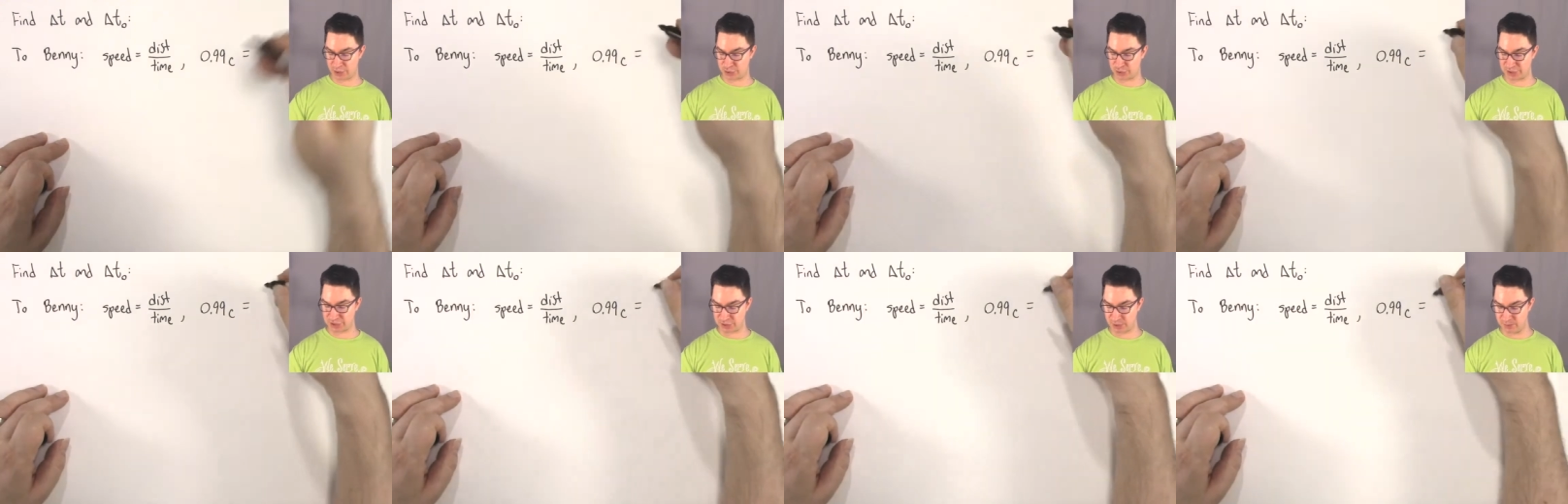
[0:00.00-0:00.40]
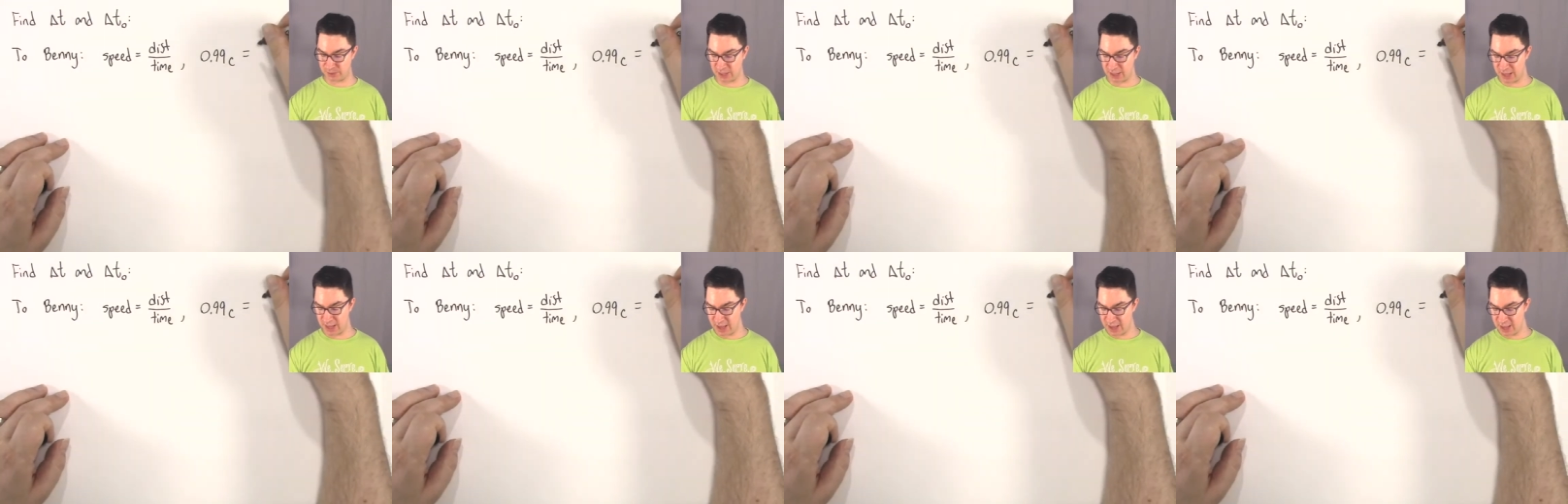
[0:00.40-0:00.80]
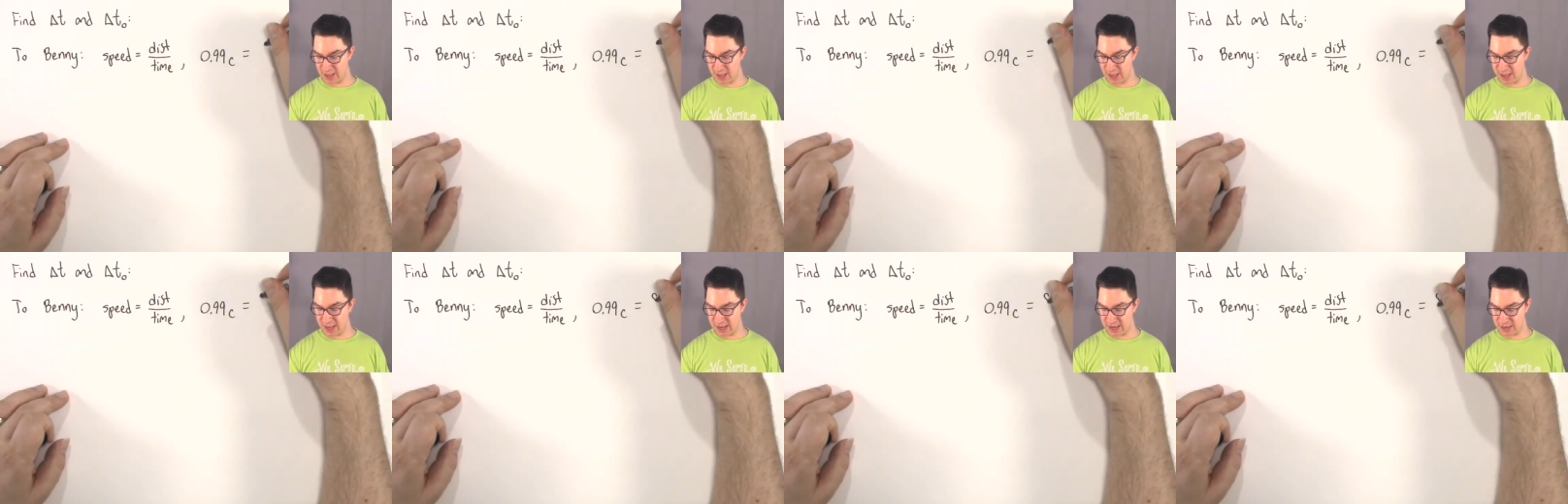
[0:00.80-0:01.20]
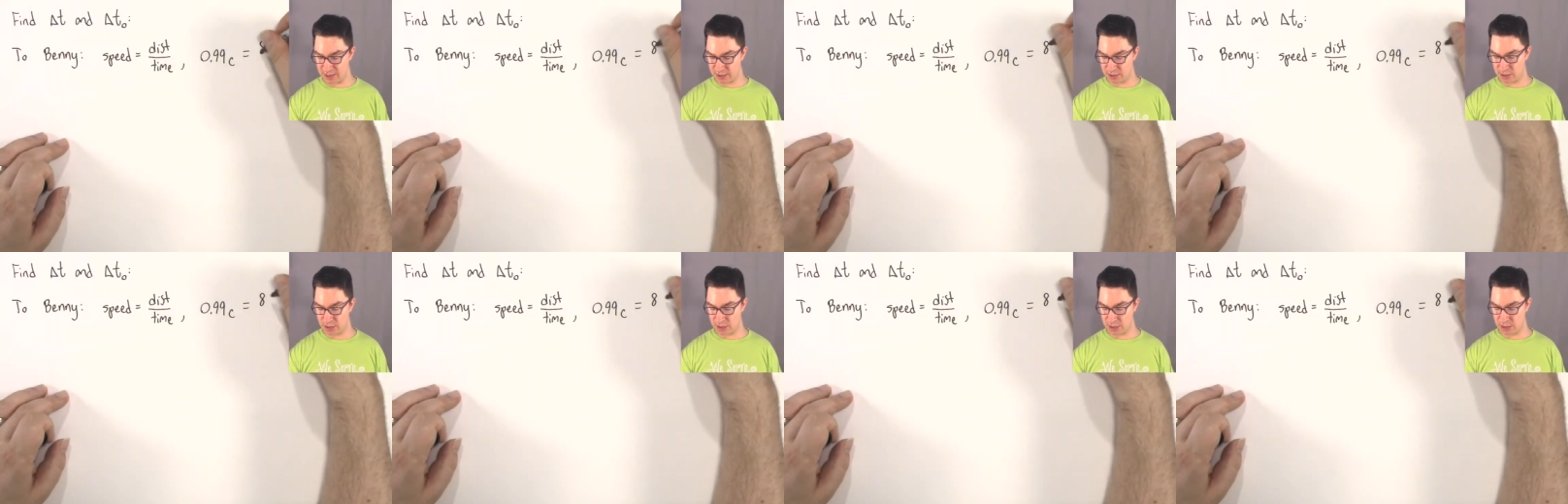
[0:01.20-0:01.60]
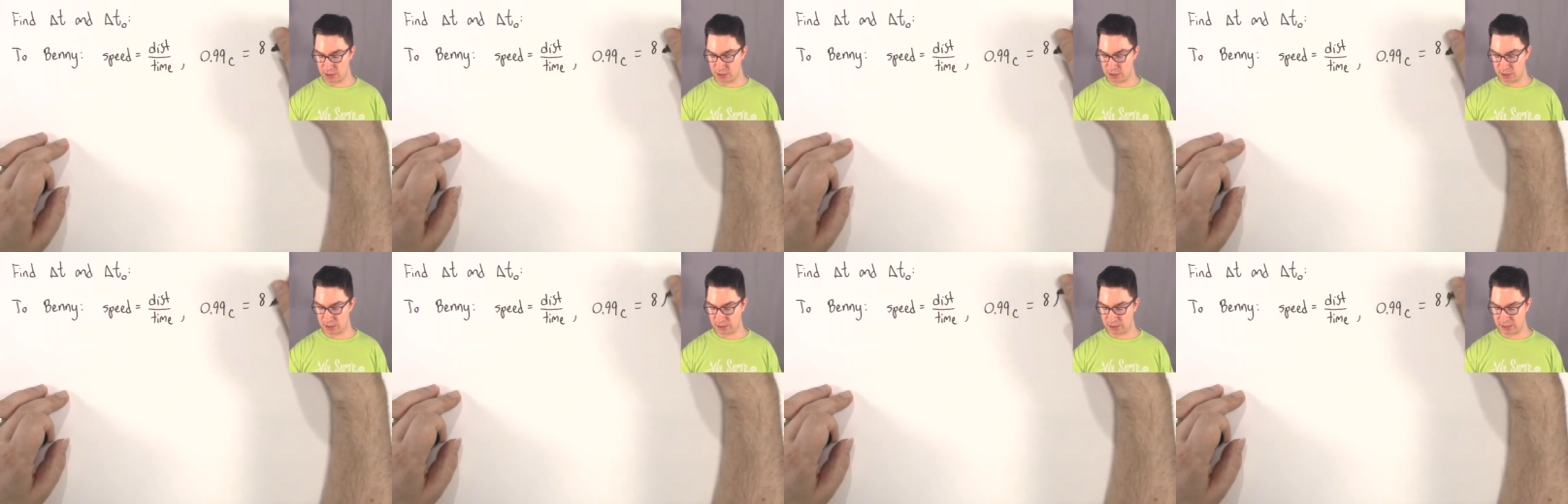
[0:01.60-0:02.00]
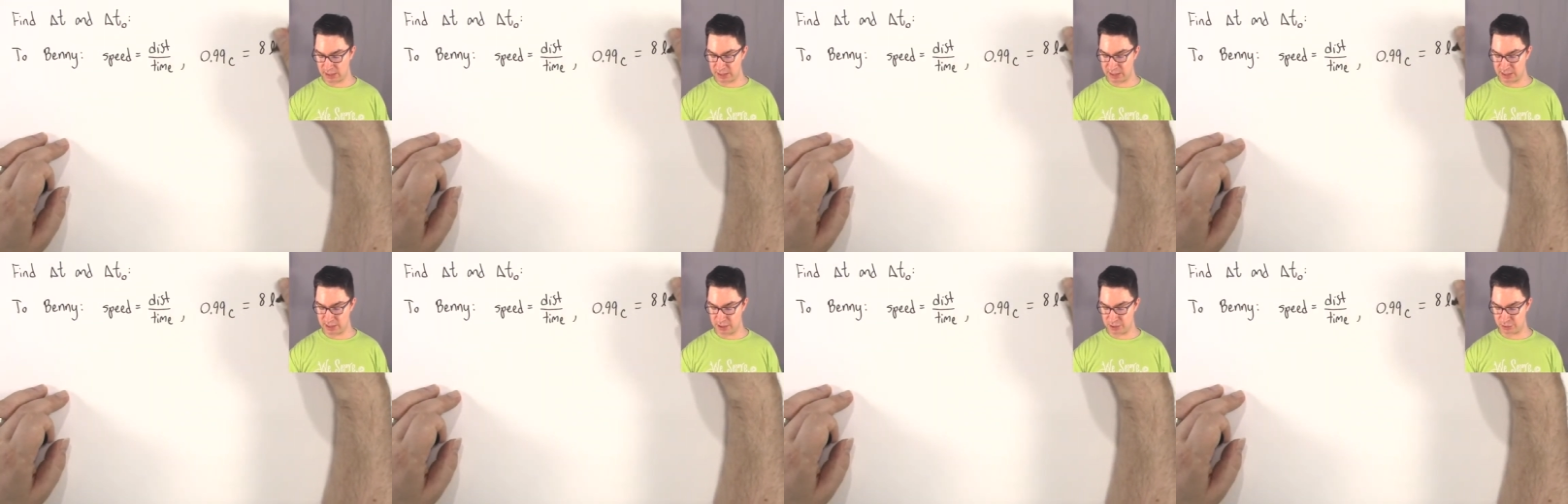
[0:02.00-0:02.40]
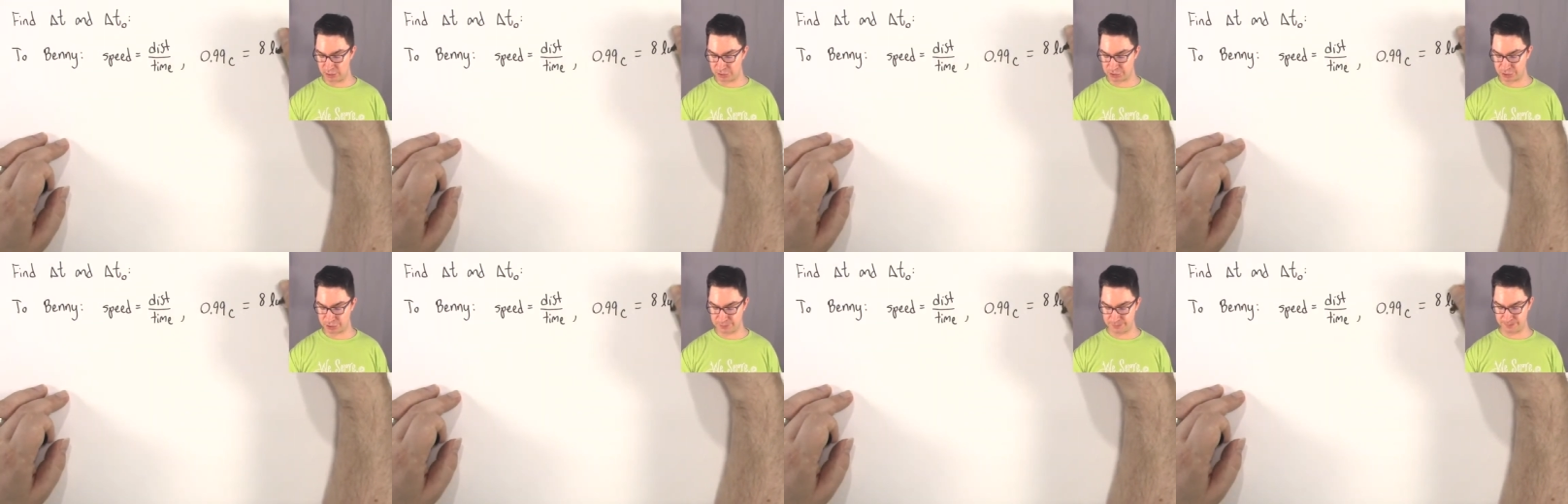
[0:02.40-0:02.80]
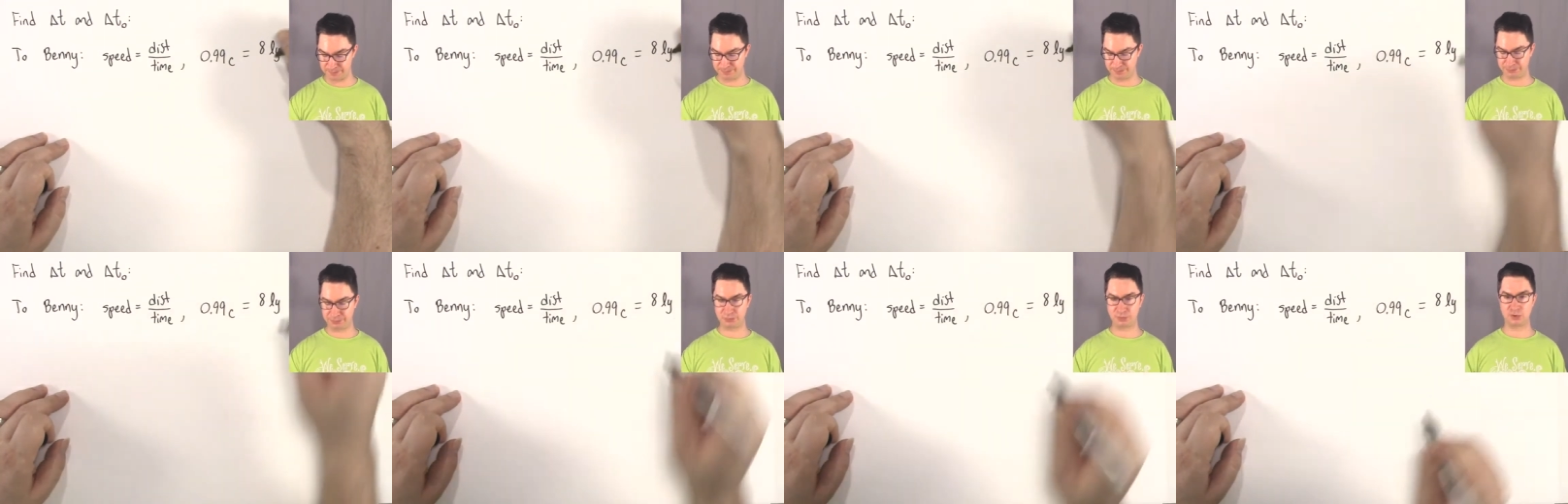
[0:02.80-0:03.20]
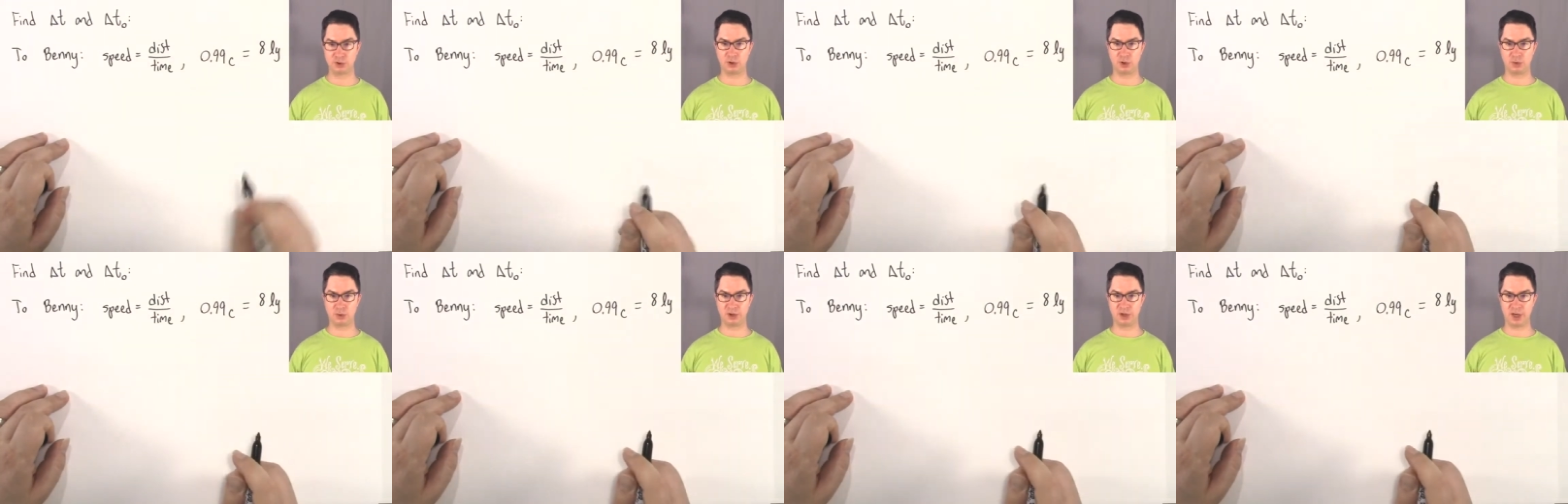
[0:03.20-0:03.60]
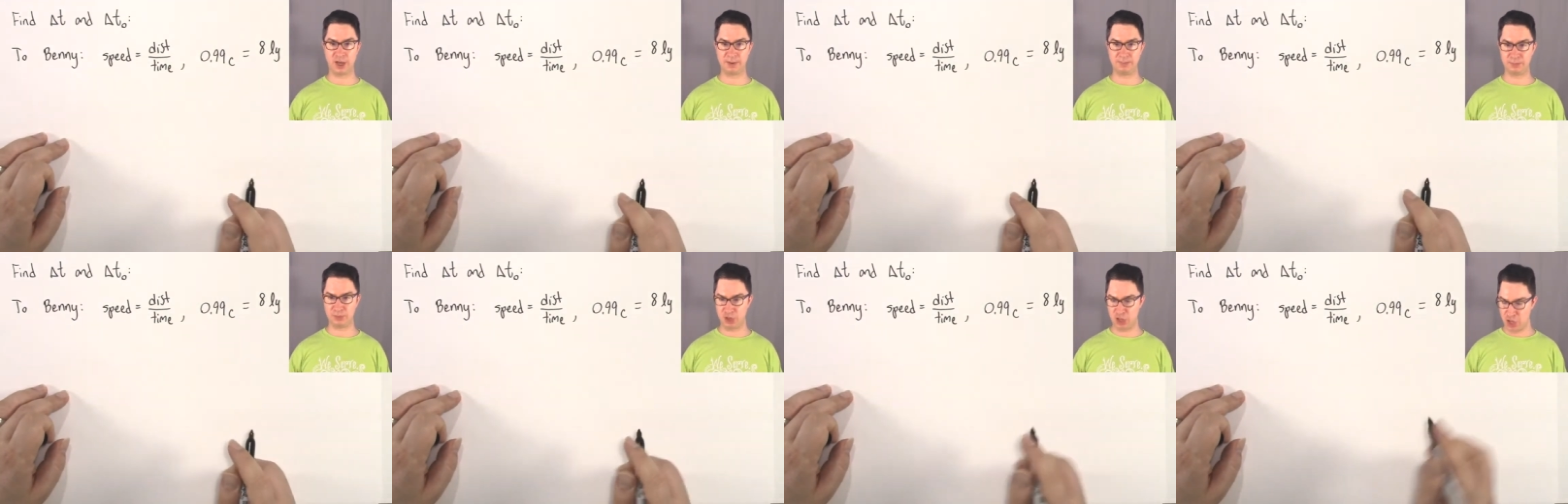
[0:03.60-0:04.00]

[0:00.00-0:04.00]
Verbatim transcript: So that's going to be eight light years. Okay?